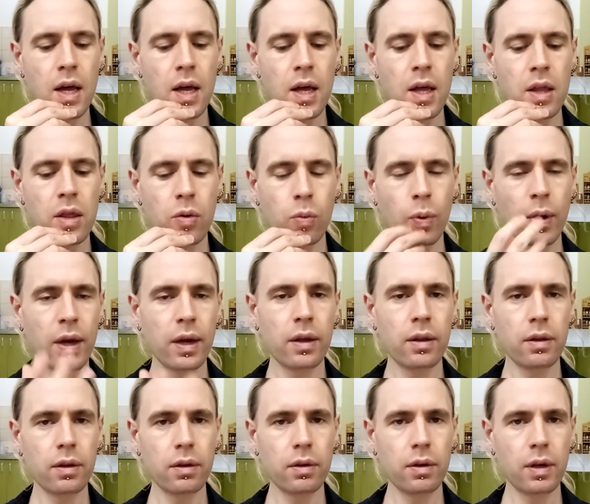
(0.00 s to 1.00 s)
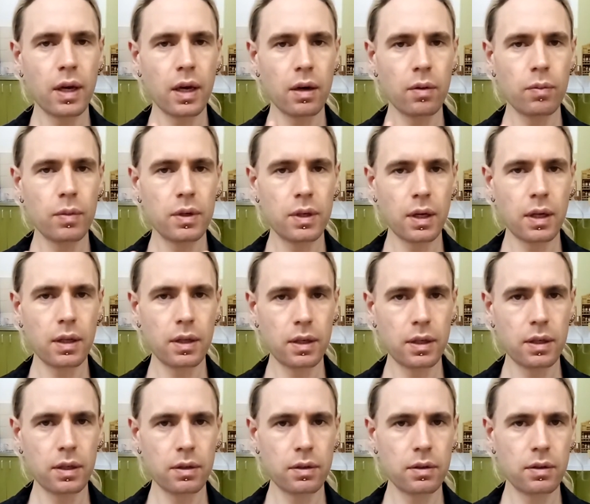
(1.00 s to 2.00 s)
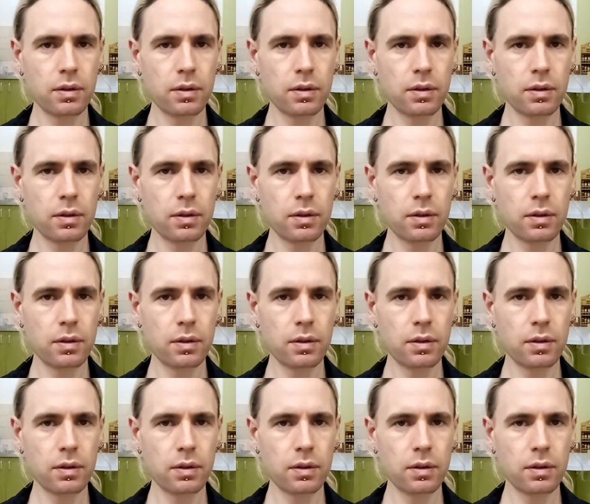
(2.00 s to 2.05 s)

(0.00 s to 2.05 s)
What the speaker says: the way that you get modalities